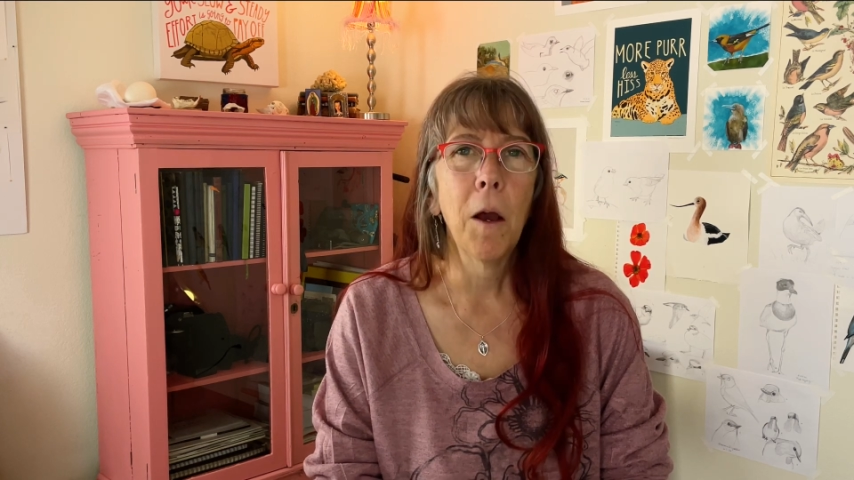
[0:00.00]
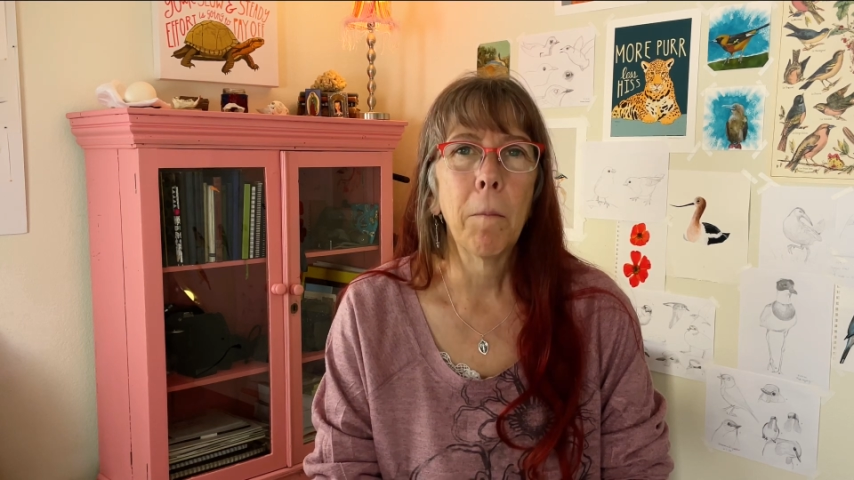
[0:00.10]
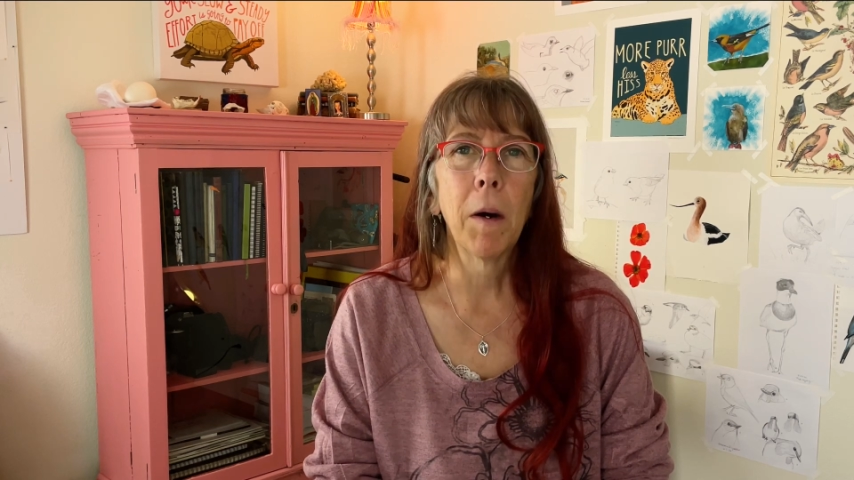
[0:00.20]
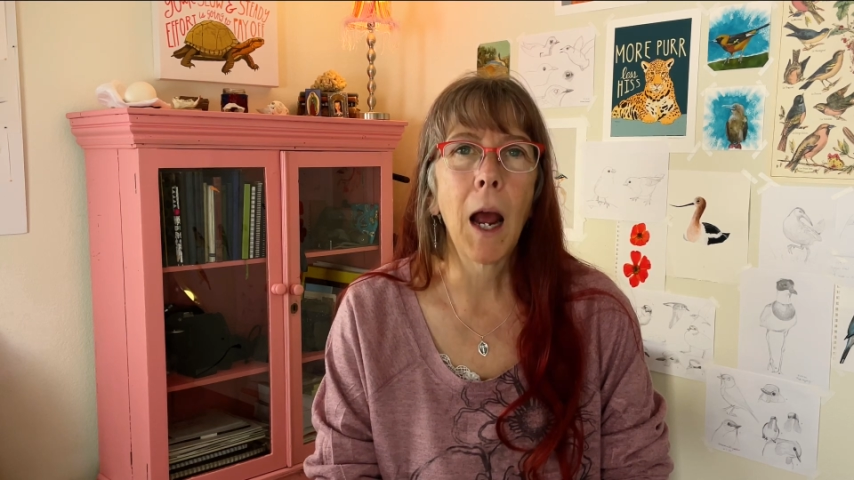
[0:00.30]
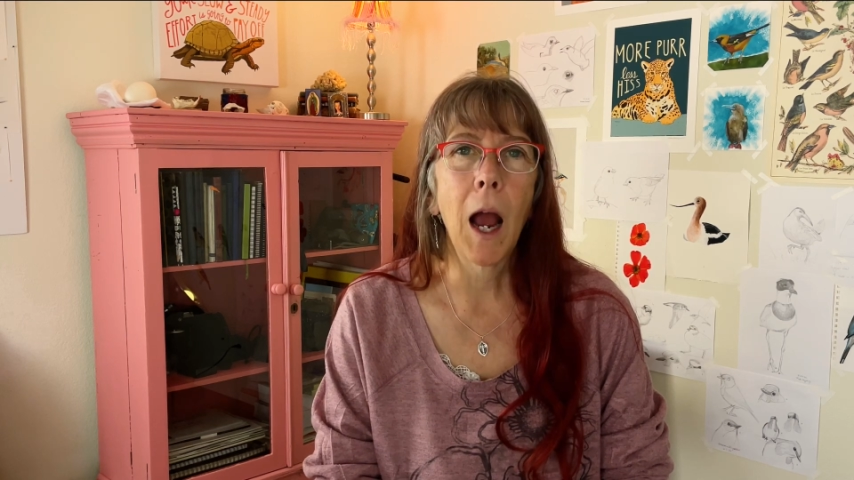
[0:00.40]

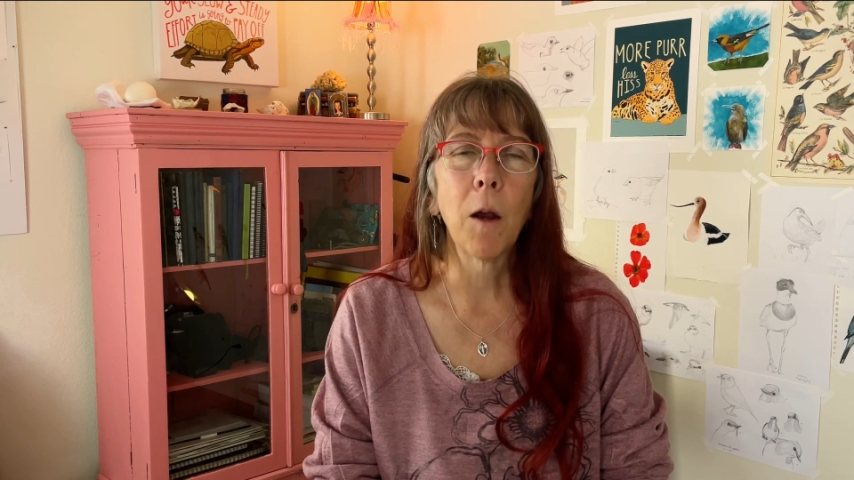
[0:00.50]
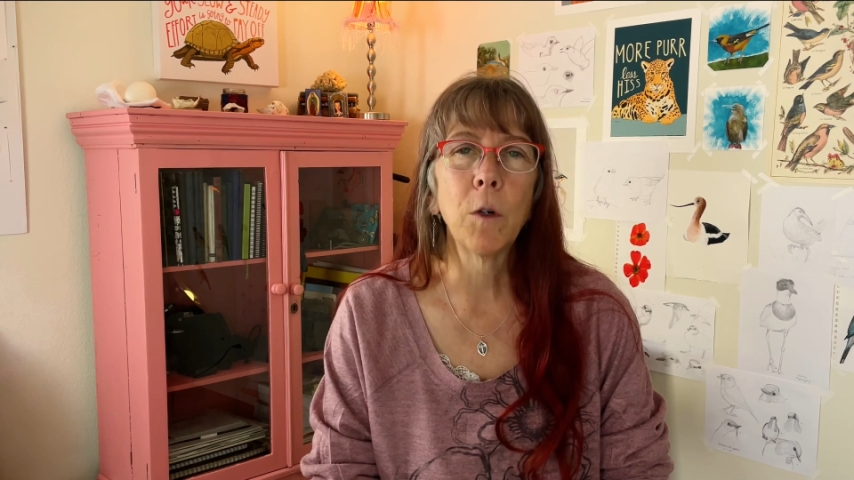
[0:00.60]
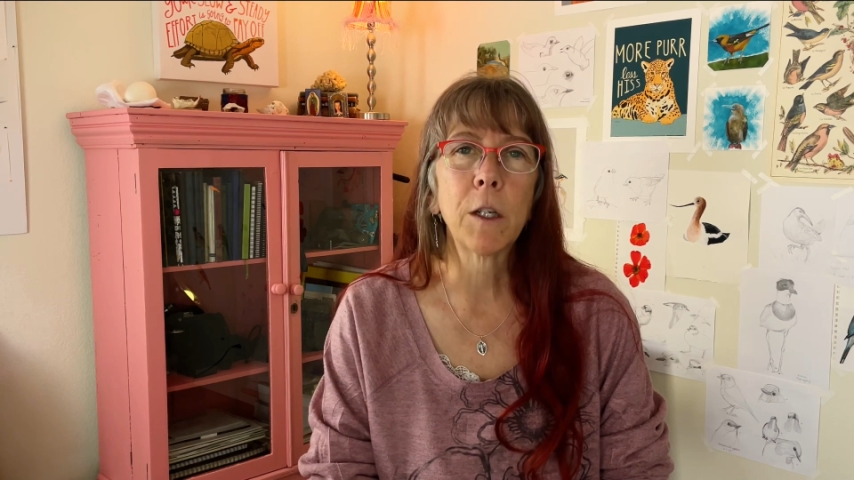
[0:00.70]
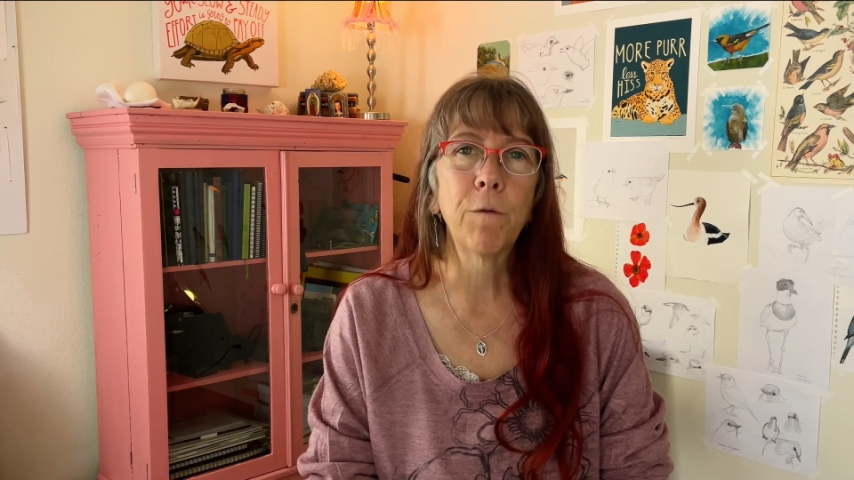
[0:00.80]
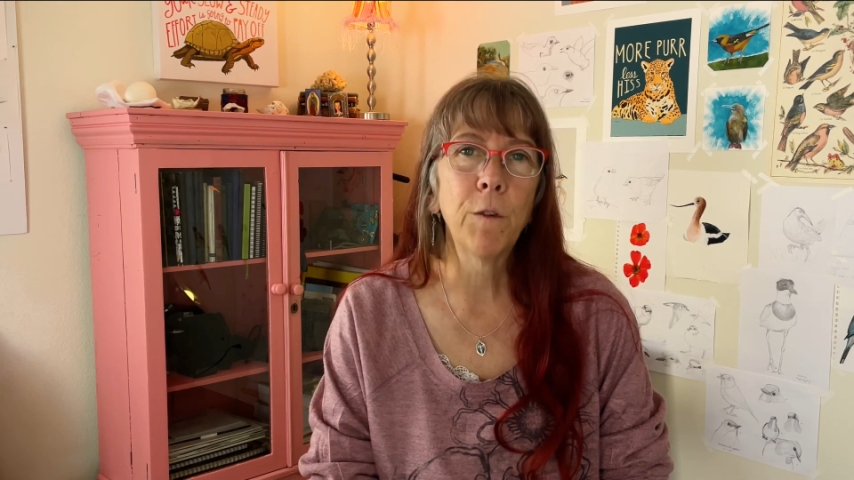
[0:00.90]
but I
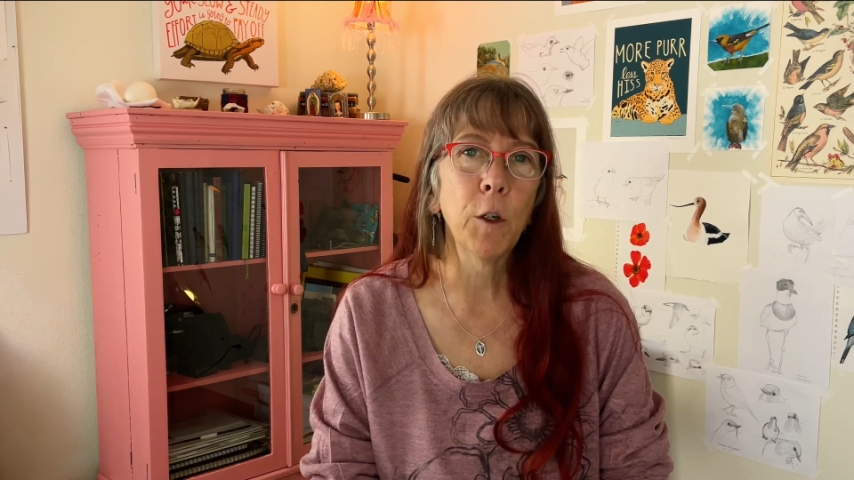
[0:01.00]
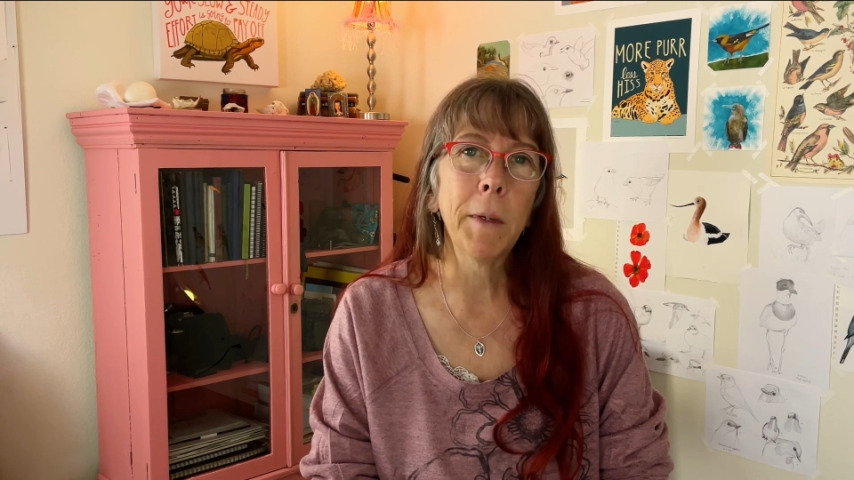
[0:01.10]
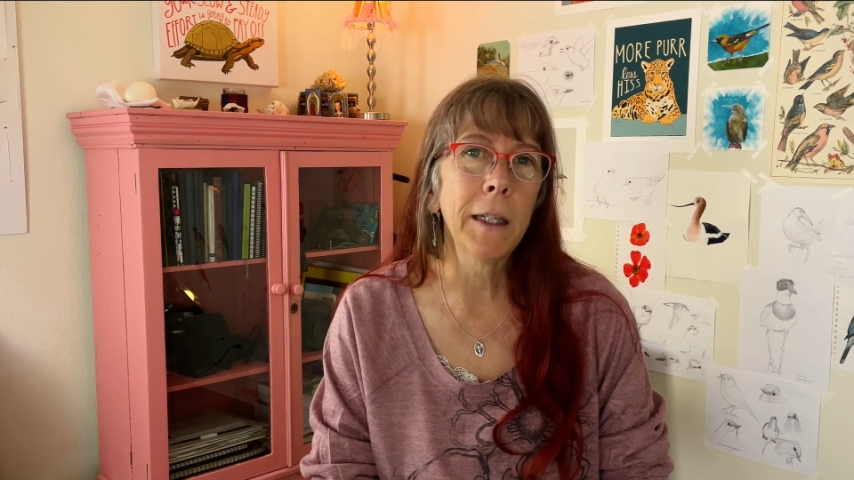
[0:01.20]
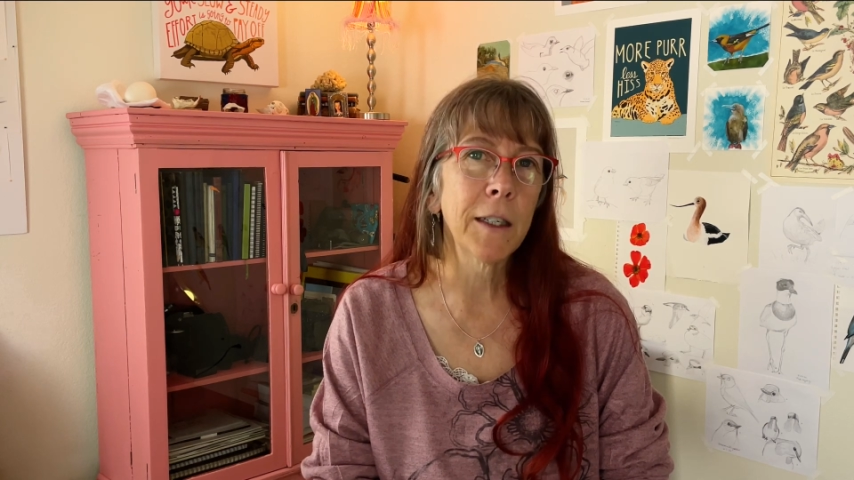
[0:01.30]
was filming